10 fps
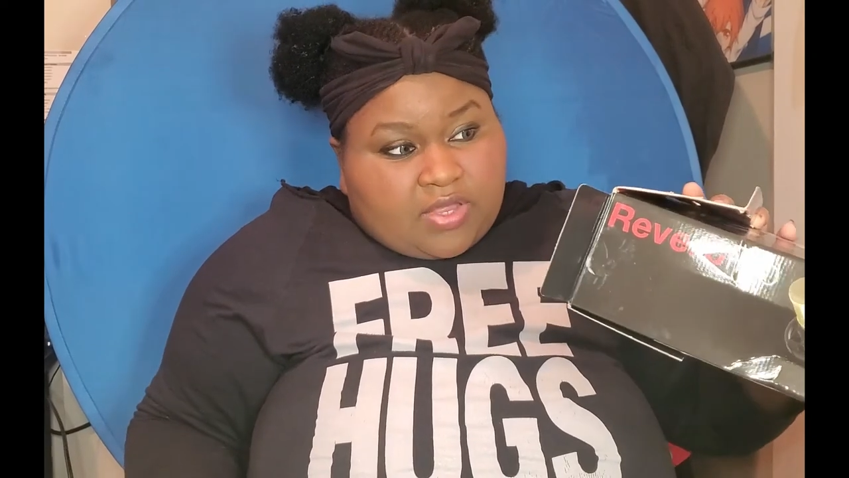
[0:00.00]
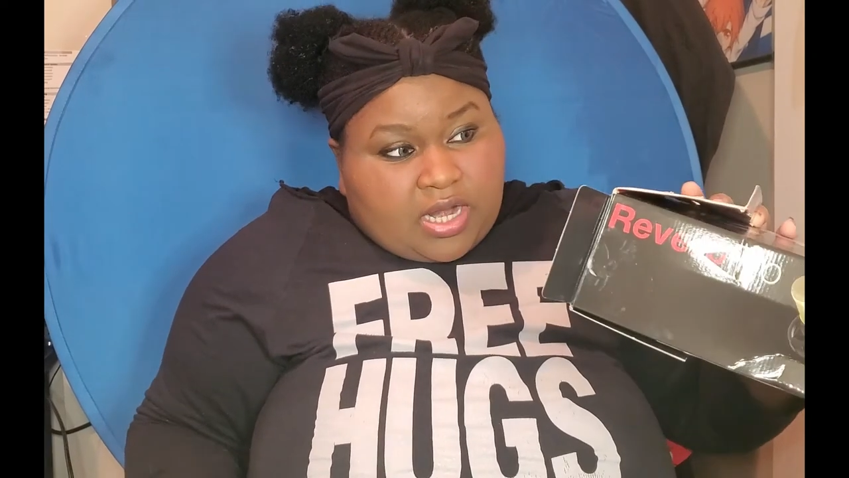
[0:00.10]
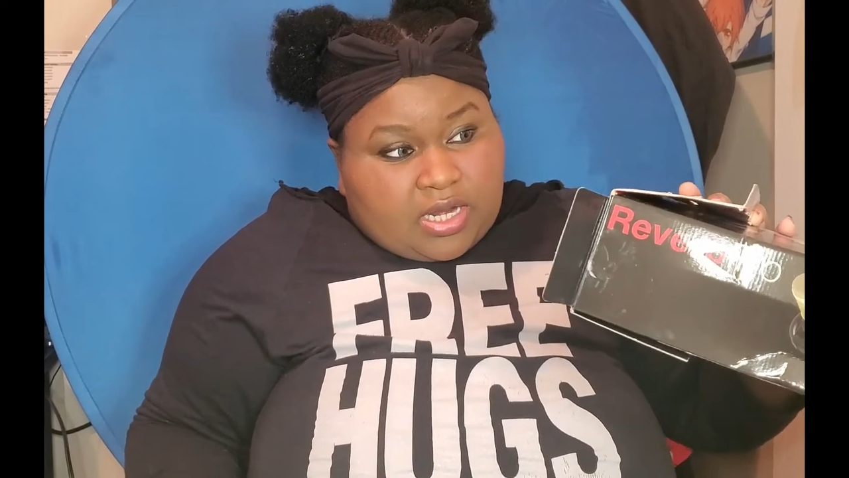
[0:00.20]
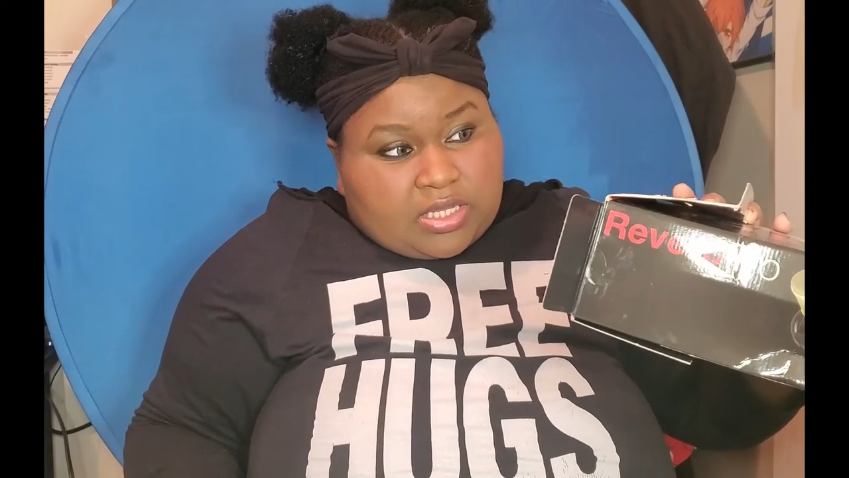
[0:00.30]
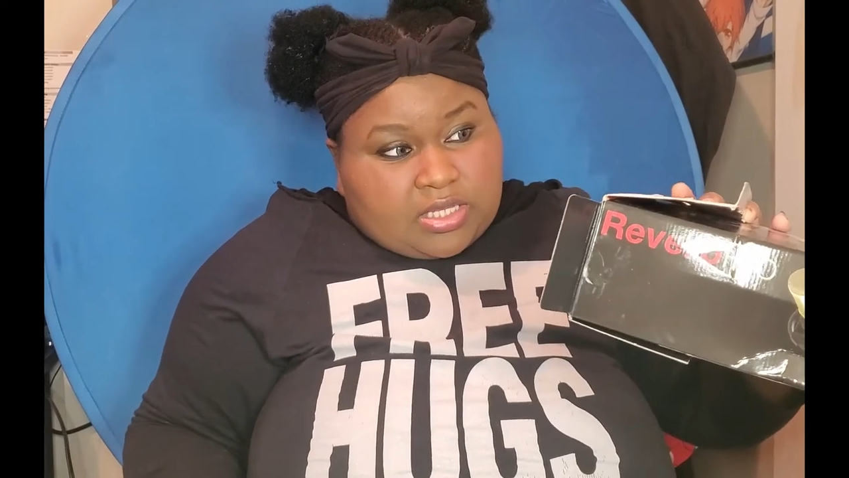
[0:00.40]
and
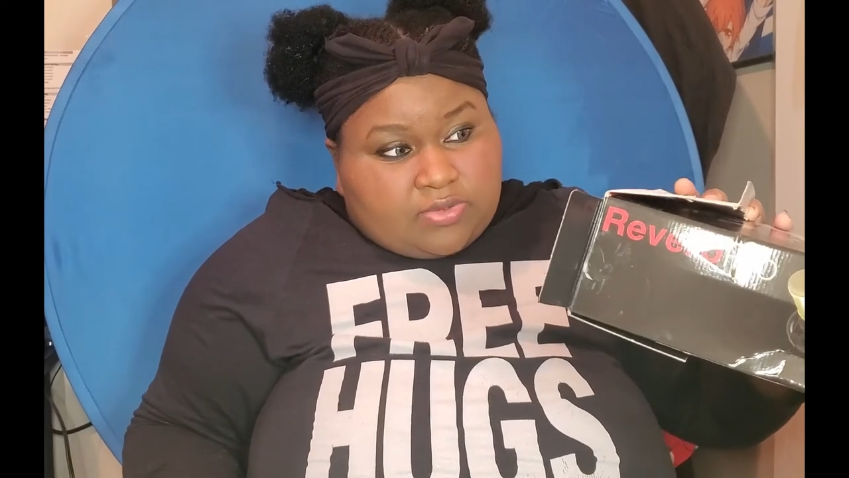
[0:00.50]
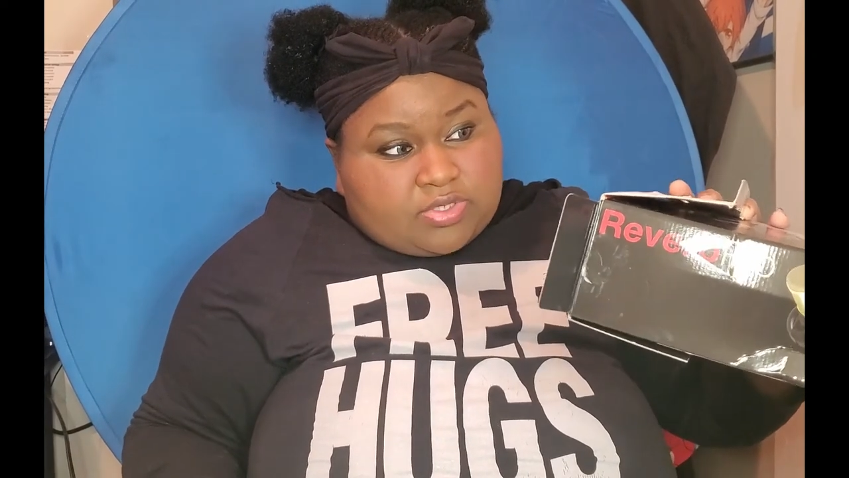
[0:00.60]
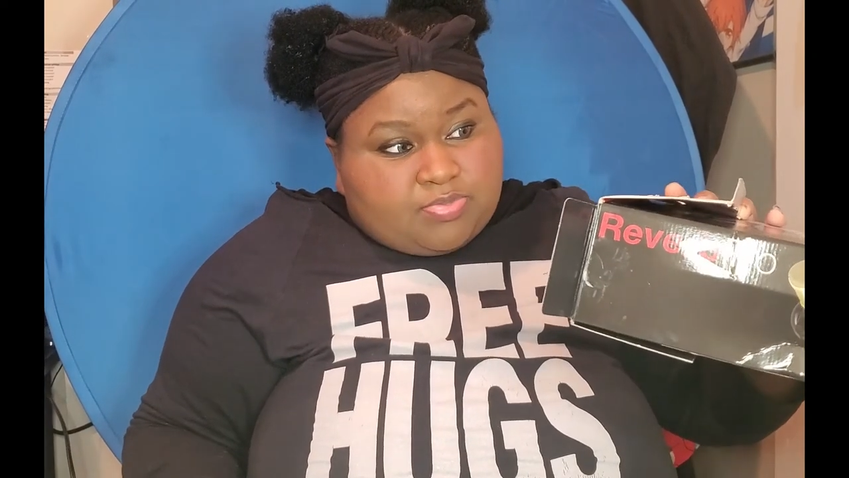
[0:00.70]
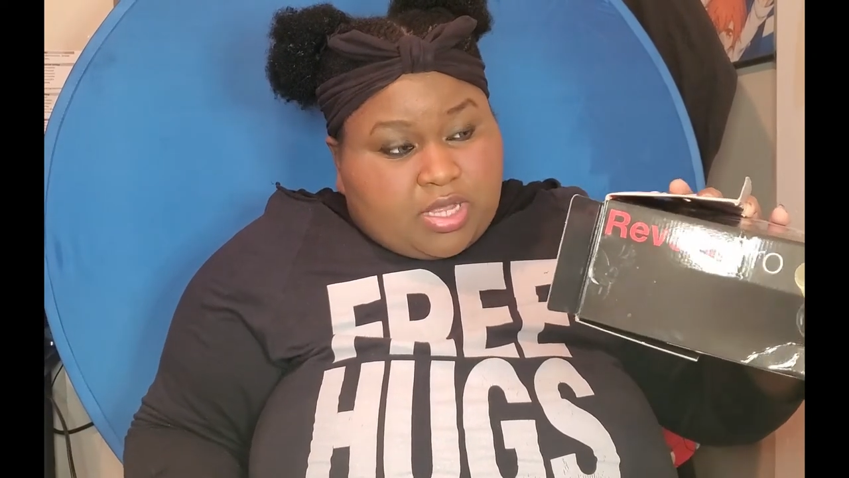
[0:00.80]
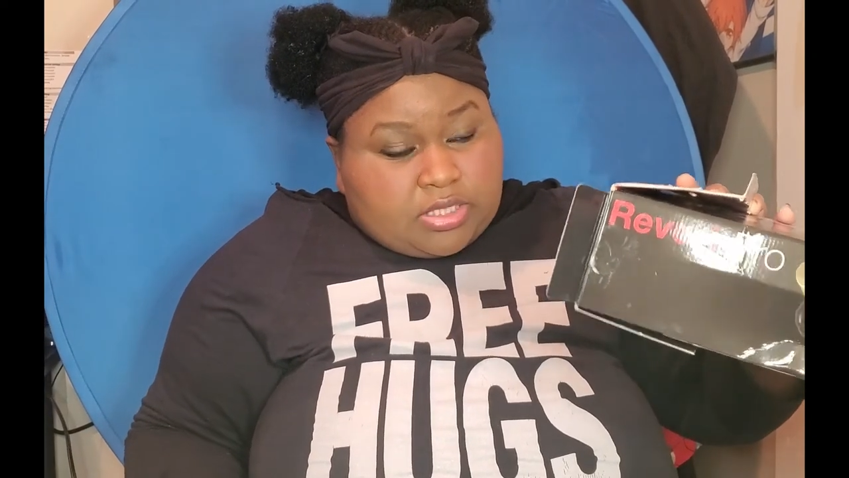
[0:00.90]
I can
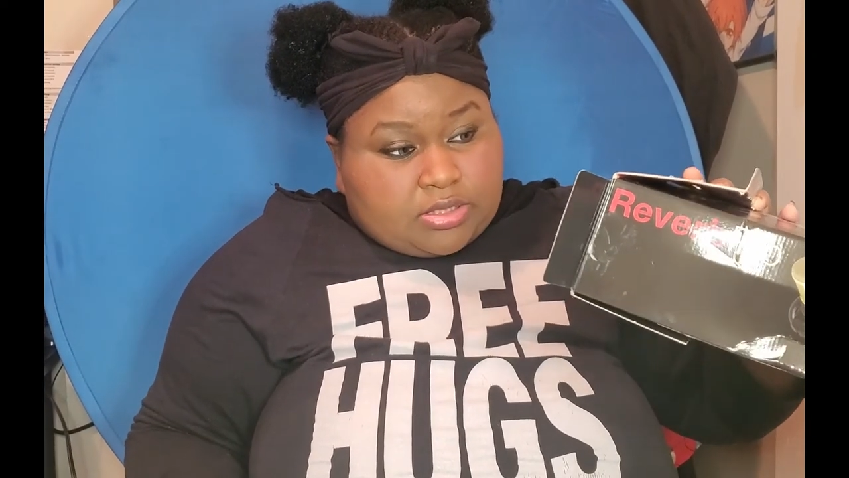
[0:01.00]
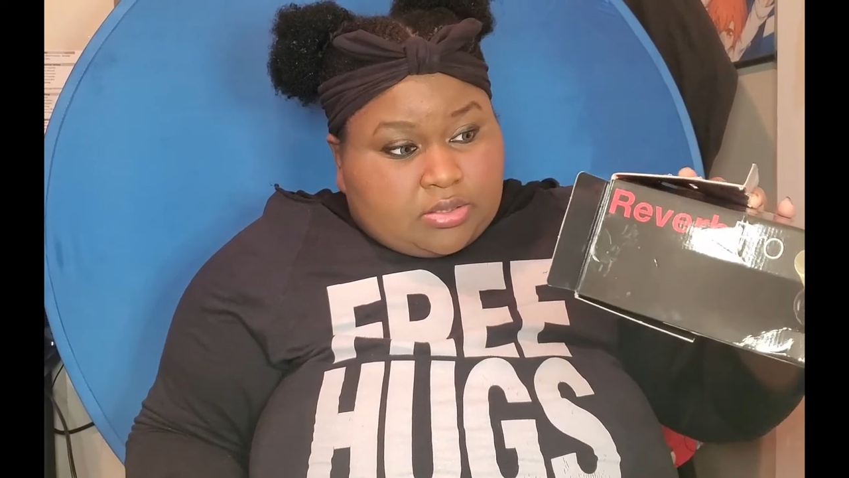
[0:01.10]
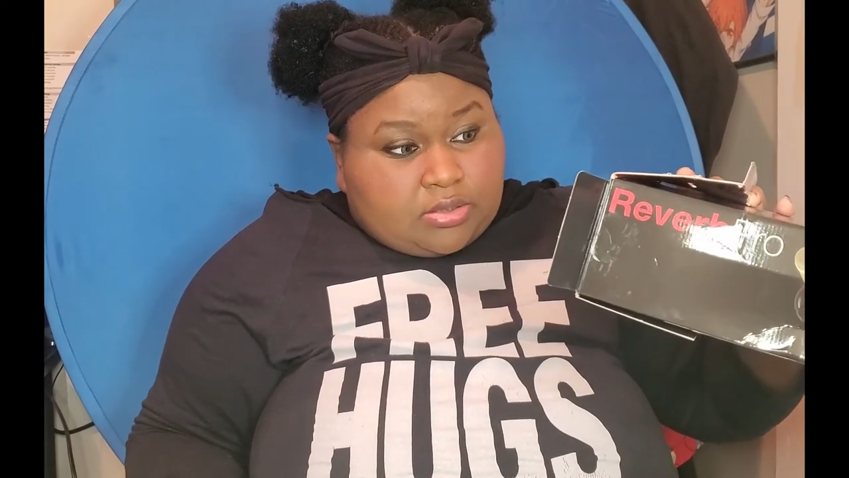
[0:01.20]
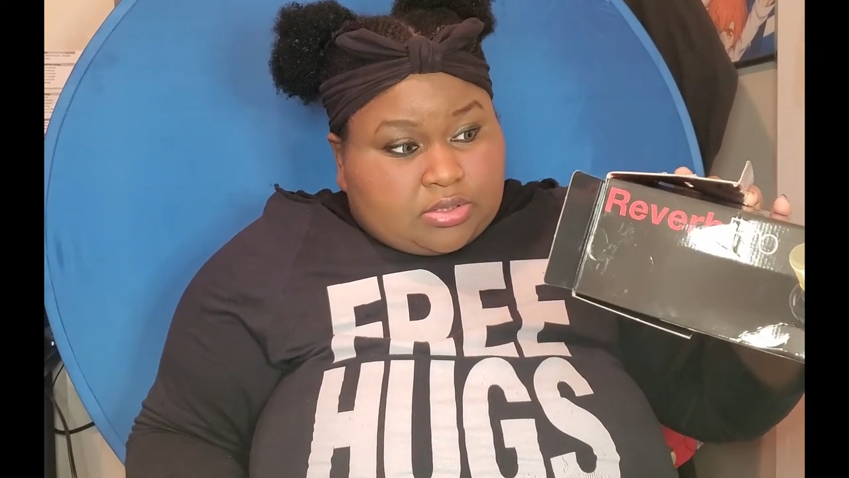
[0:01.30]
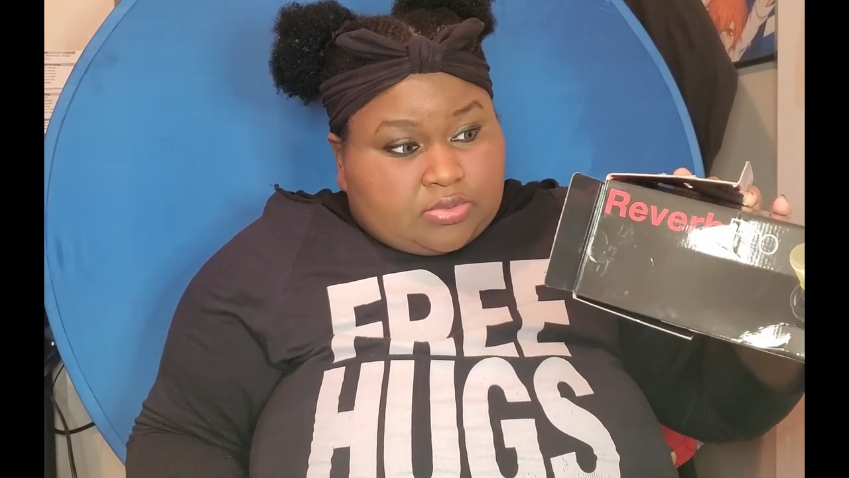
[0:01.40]
respond to
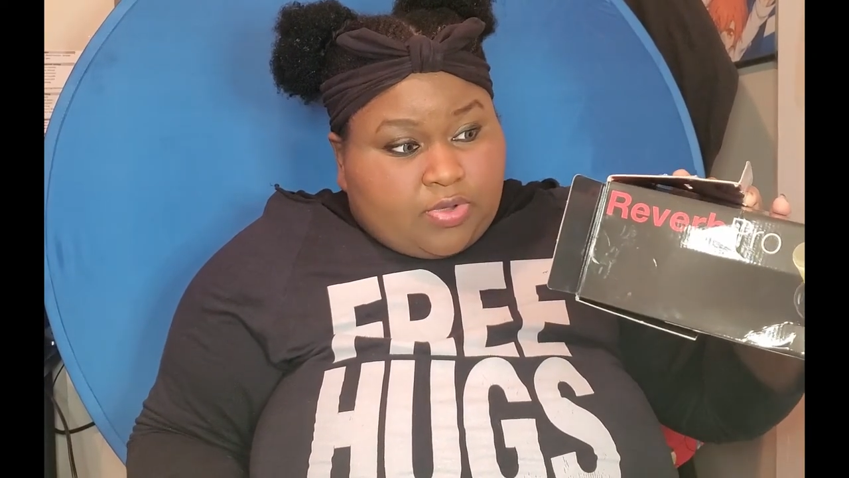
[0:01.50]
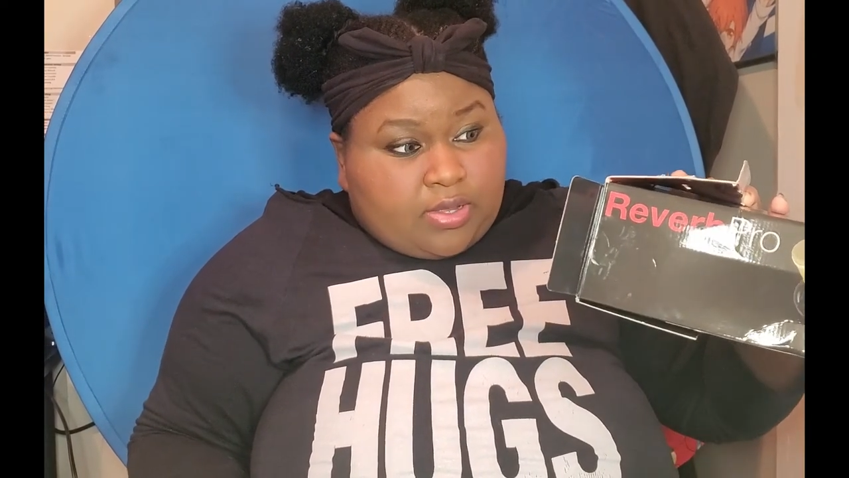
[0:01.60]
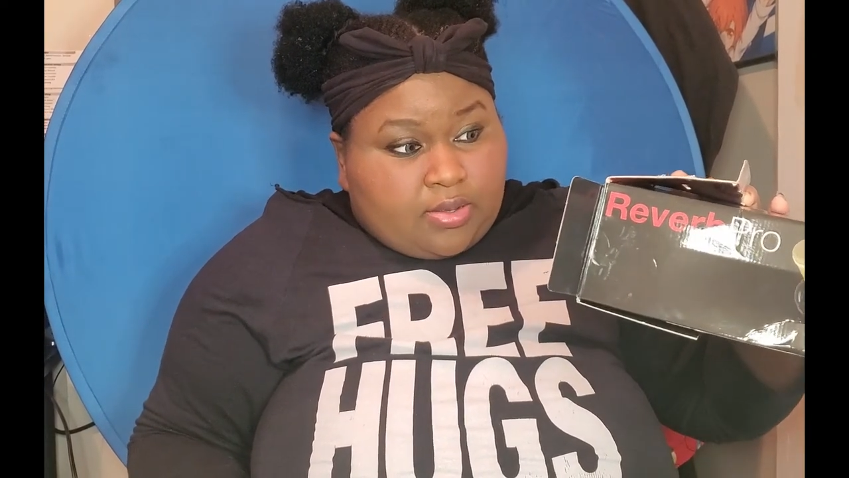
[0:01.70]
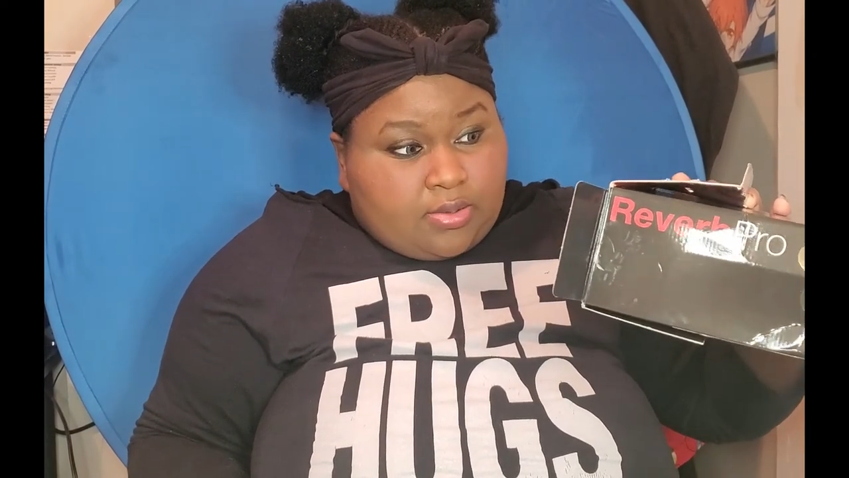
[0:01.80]
those as well.